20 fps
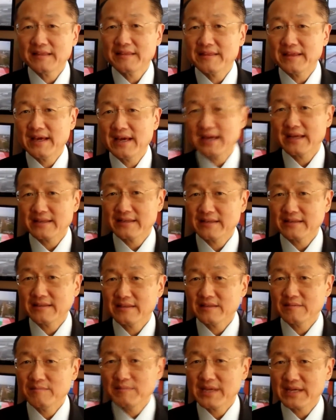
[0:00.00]

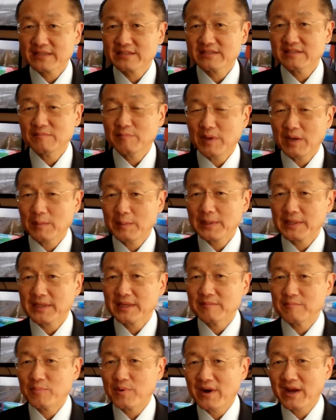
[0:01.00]
that the mix of public
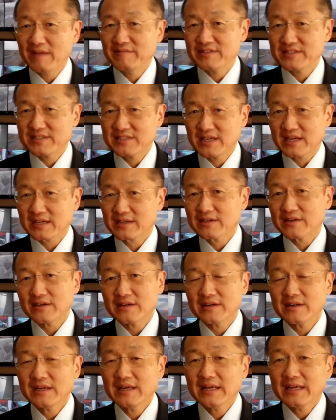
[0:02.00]
and private sector